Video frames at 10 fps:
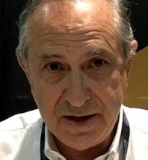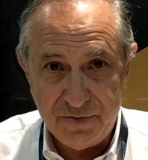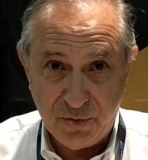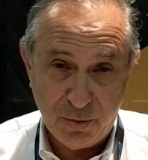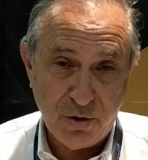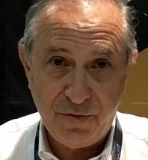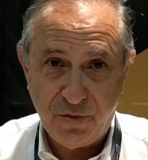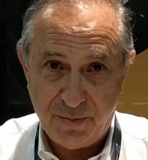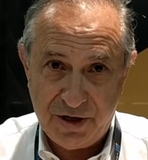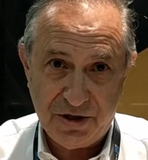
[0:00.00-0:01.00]
For more
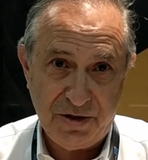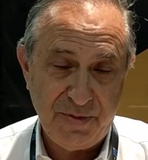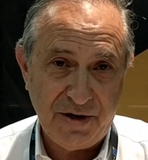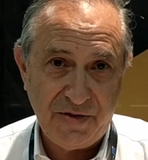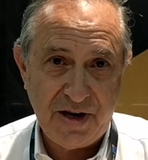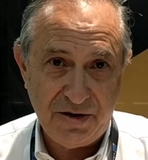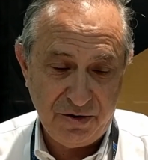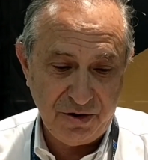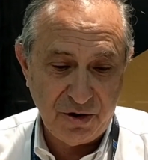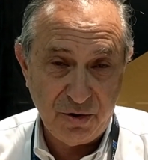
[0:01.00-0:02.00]
information about that, you
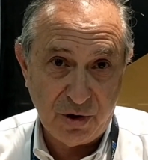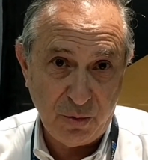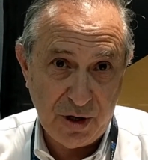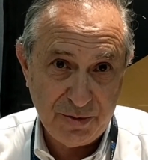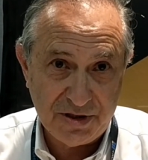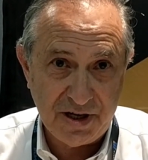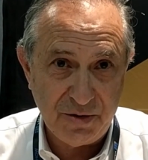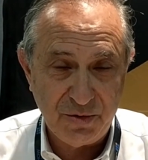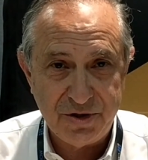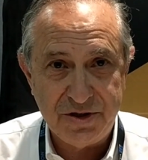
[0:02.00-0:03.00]
can go to our website,
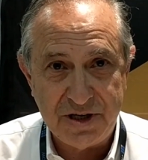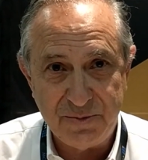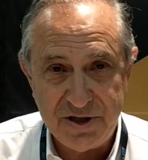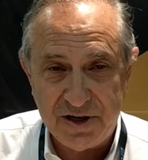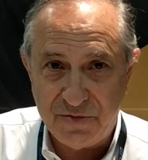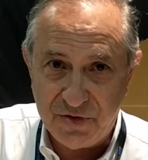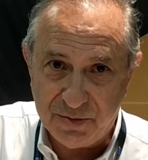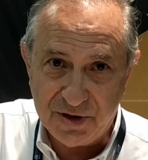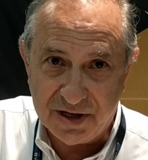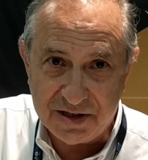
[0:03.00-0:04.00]
which is
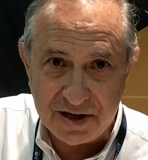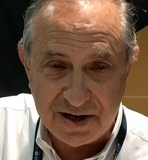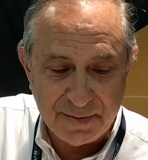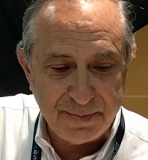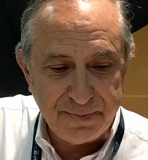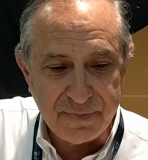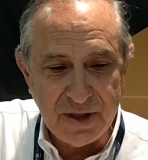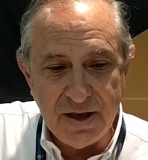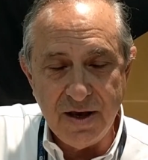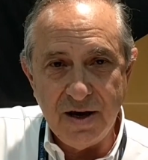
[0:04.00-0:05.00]
mtifilm.com.
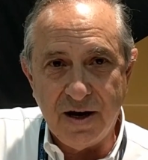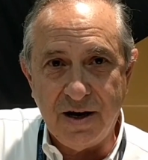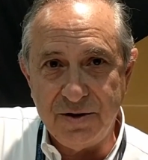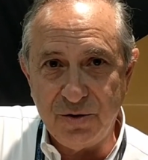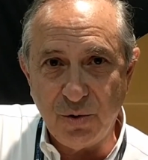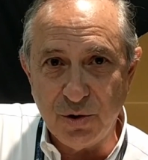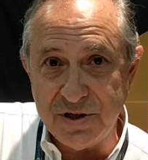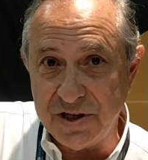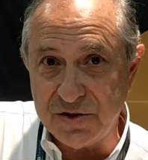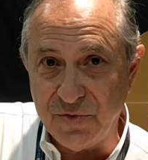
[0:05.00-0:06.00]
On
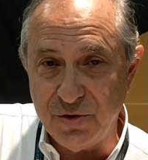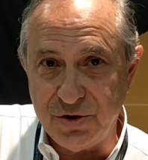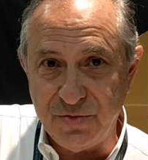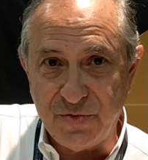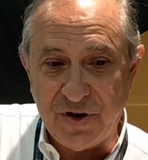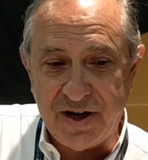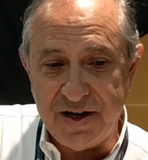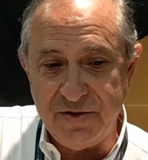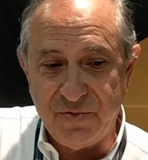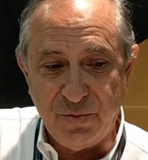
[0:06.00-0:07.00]
Cortex version
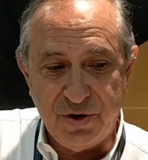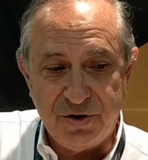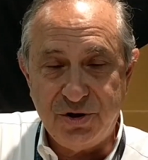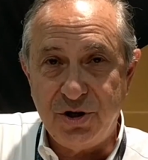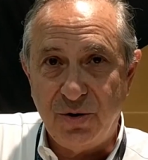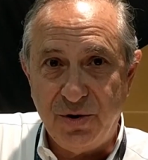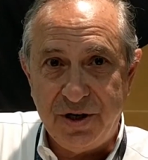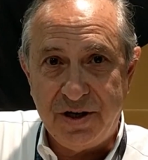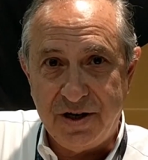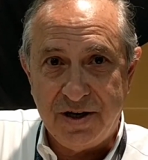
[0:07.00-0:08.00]
5, we're
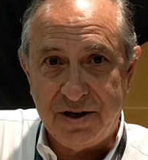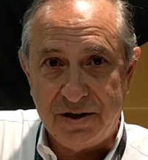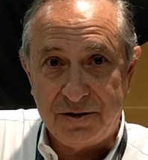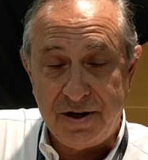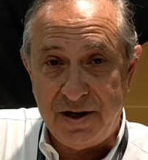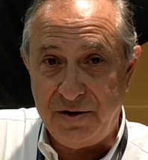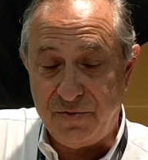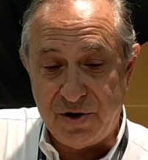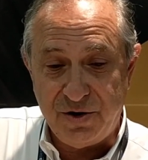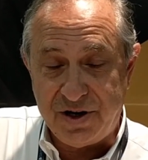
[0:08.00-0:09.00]
showing uh, a
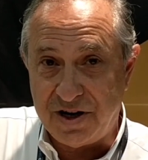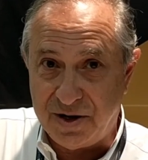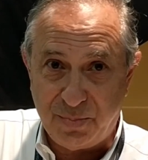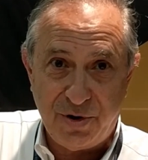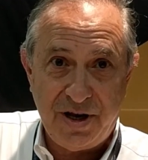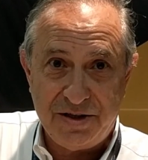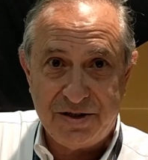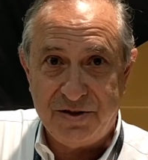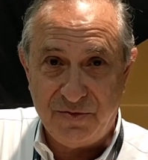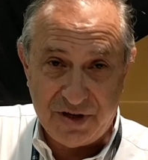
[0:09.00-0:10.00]
very
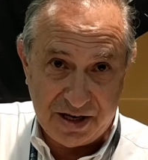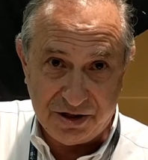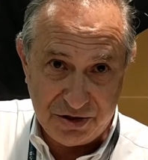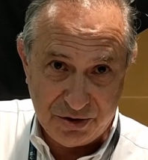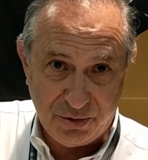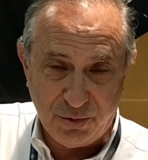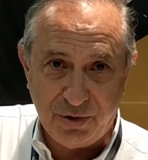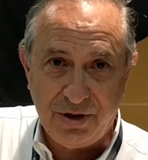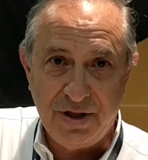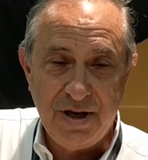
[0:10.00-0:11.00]
comprehensive dailies
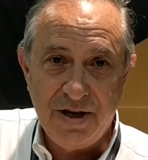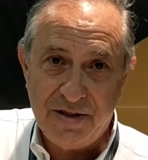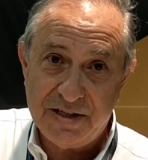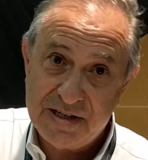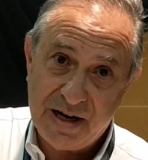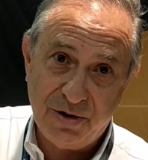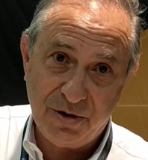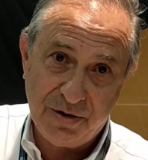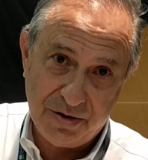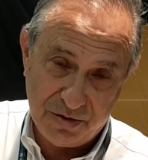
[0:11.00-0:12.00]
tool. That's how
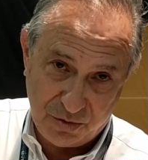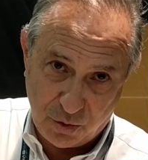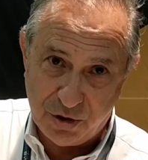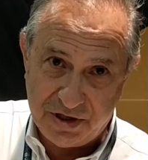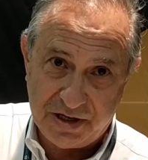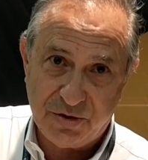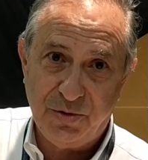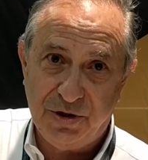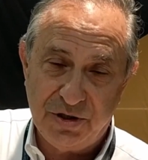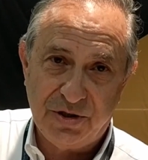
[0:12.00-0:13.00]
Cortex
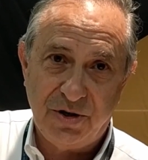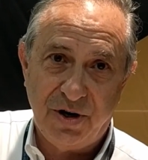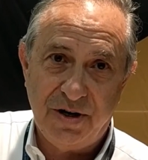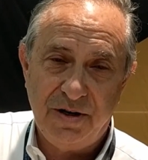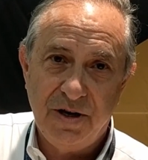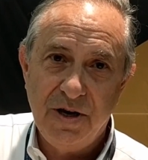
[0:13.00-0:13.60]
really started.